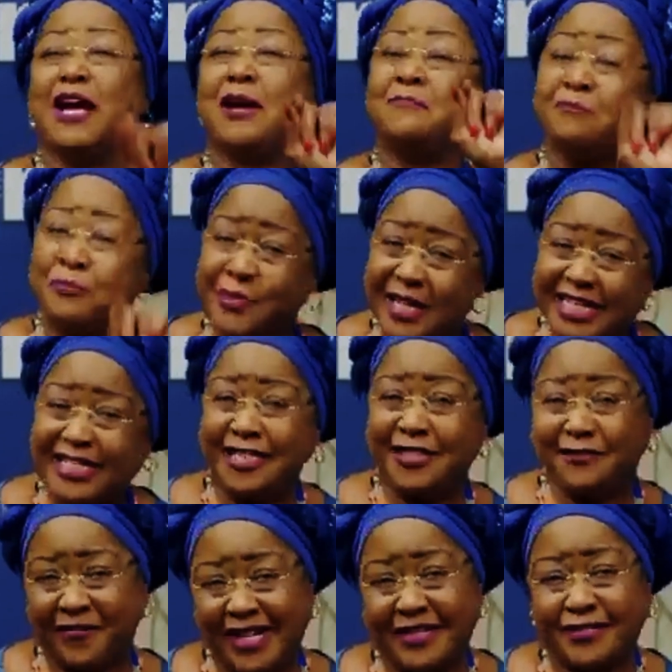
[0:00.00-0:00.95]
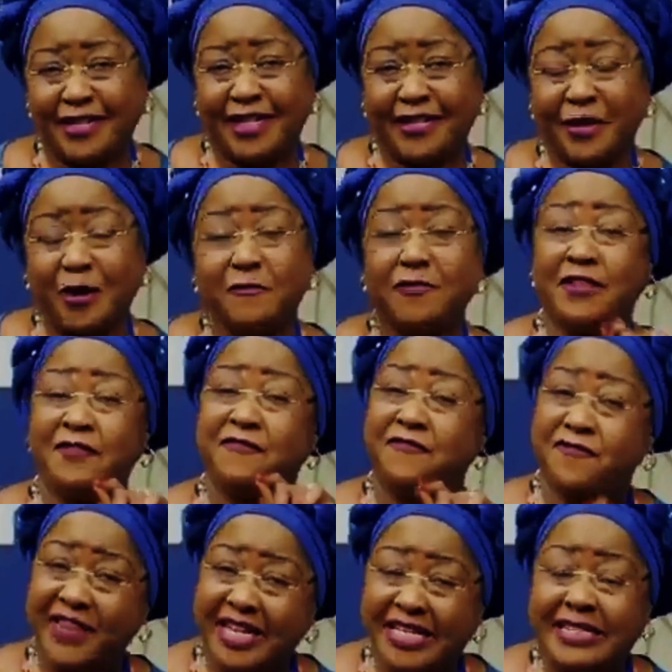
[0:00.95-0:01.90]
a British veteran of the
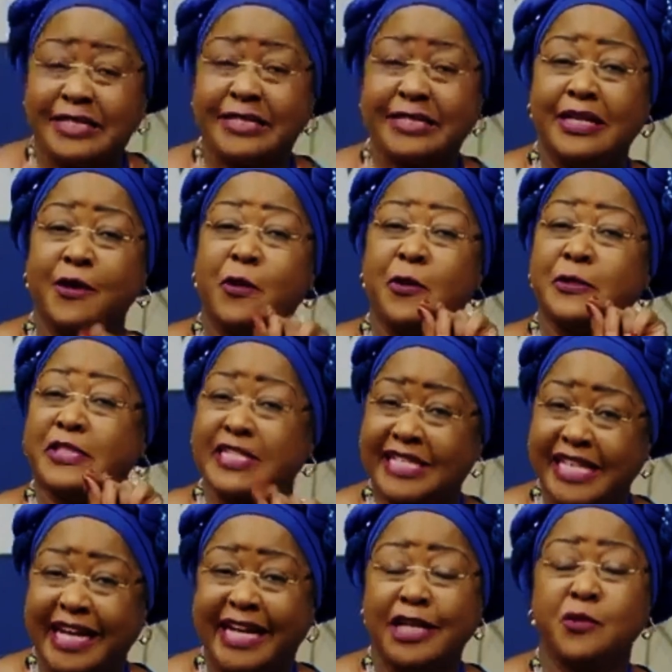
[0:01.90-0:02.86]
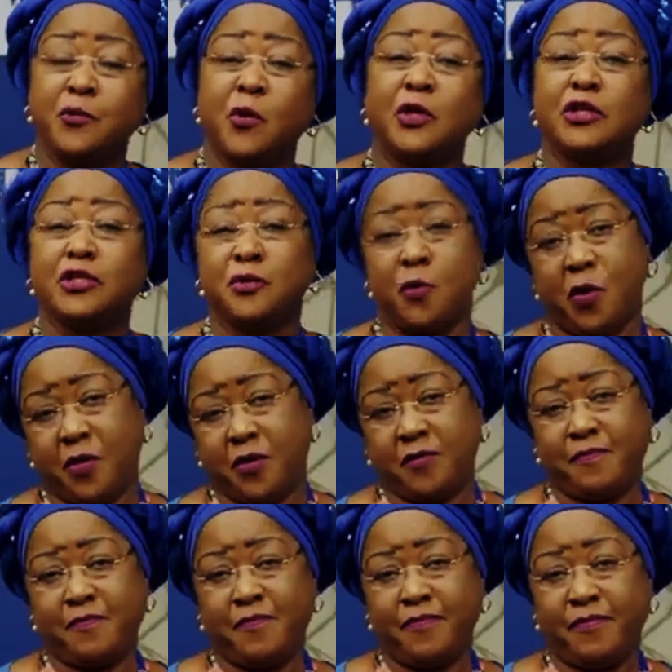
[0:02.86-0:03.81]
First or Second World War,
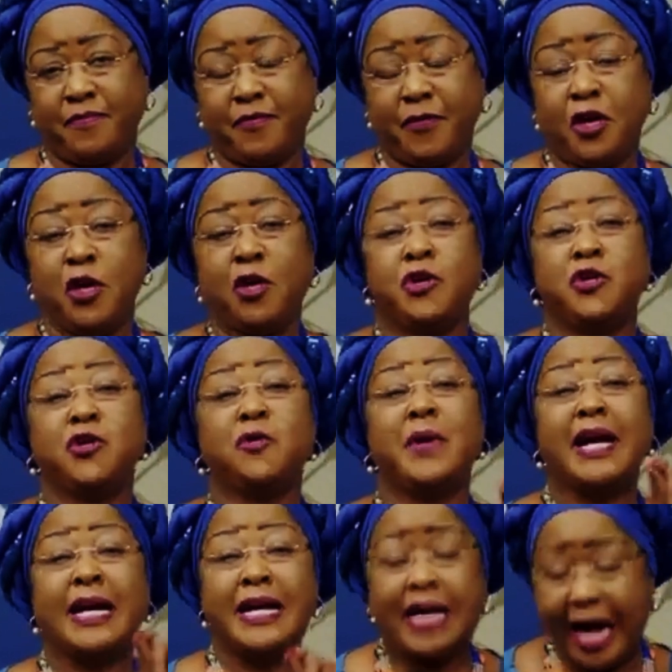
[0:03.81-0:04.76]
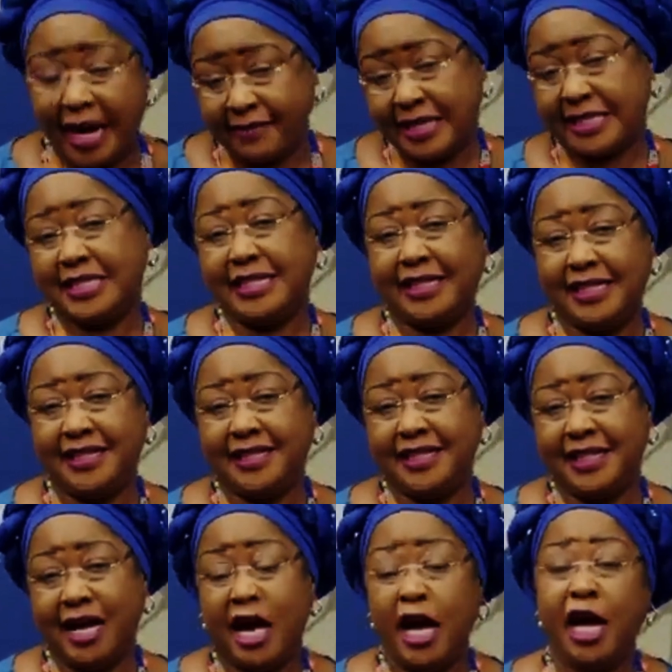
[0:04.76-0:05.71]
you were
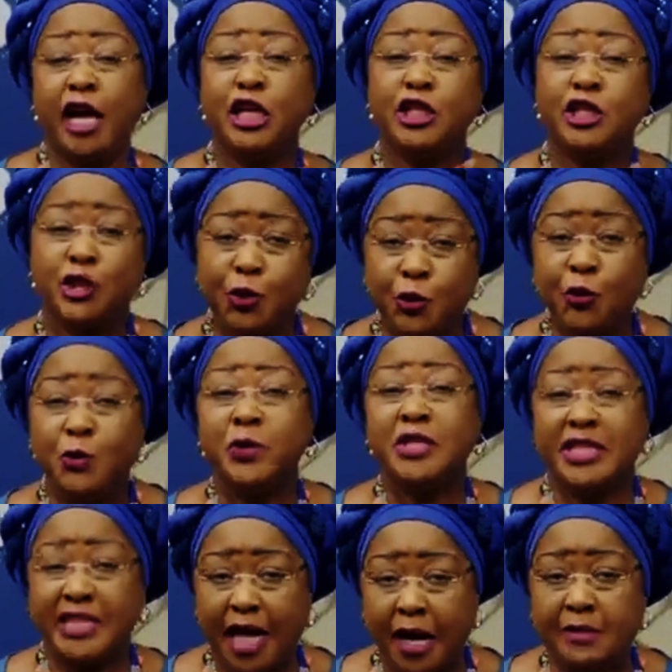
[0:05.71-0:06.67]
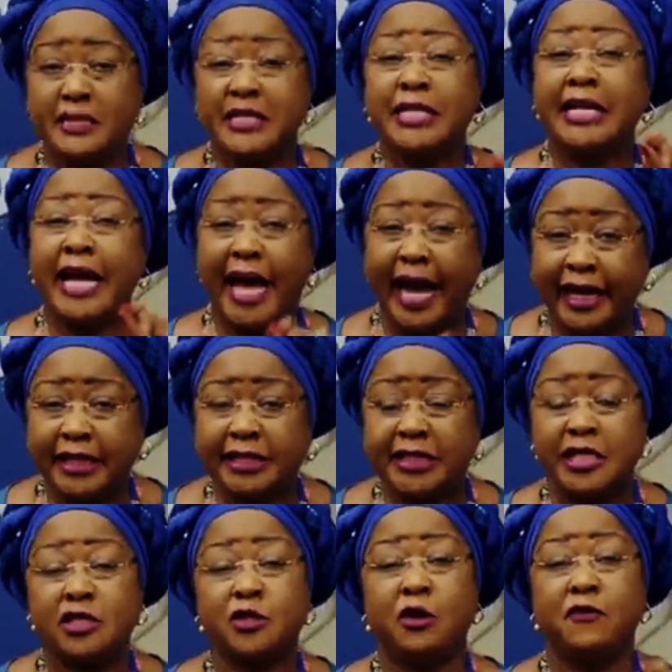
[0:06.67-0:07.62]
guaranteed 2,000
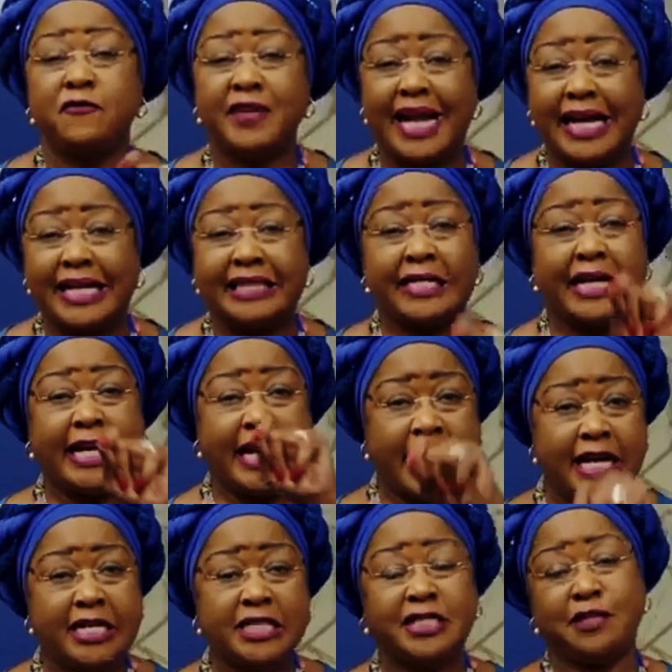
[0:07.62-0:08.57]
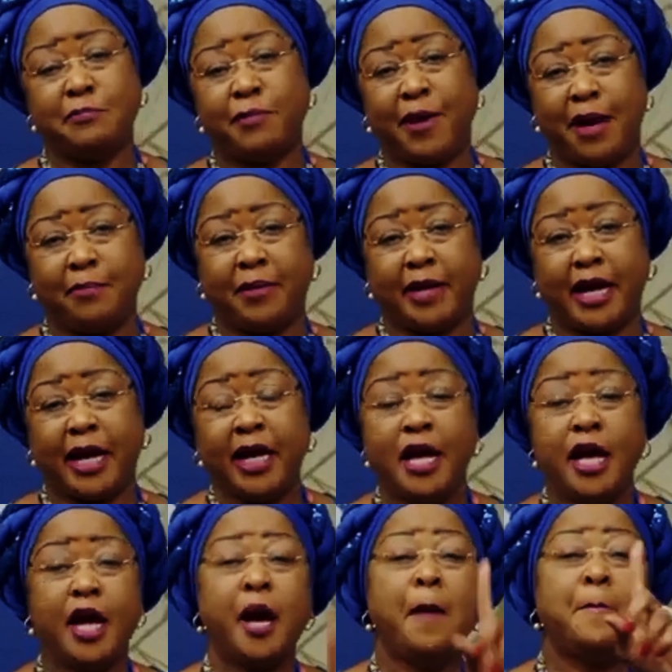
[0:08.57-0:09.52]
hectares of land in Zimbabwe,
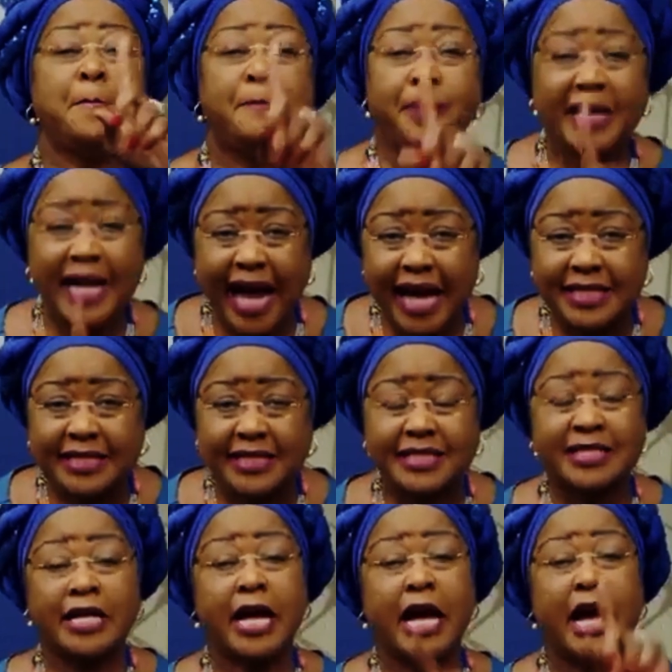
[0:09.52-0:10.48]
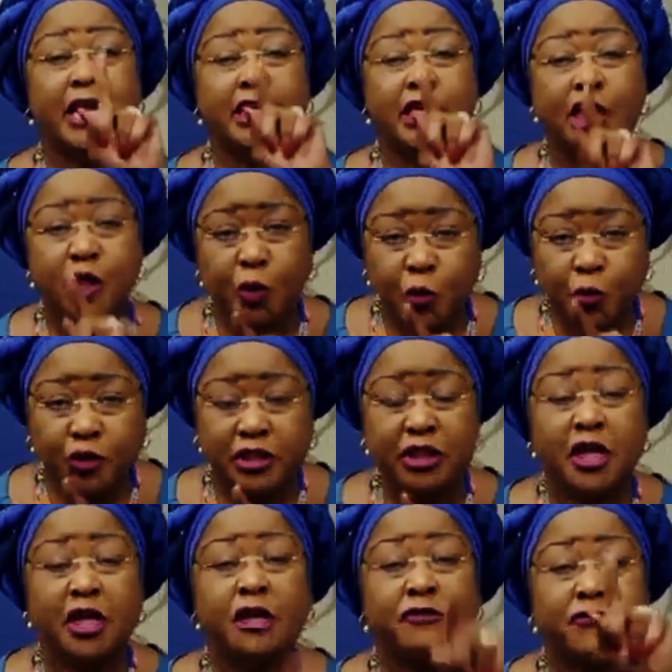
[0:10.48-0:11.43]
plus any
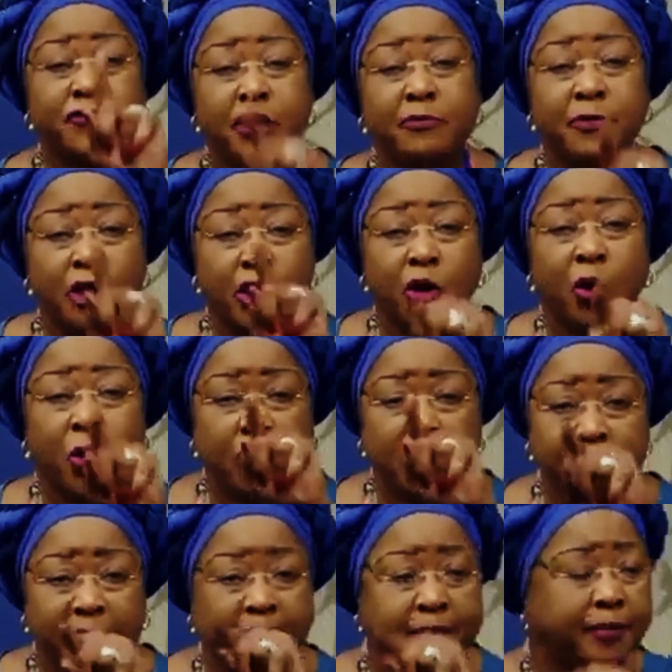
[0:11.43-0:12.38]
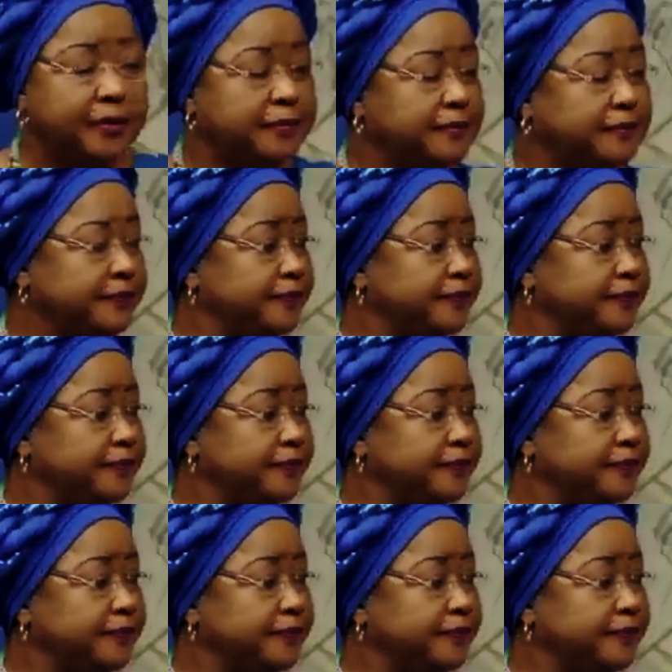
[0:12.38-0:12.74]
loot from the local people.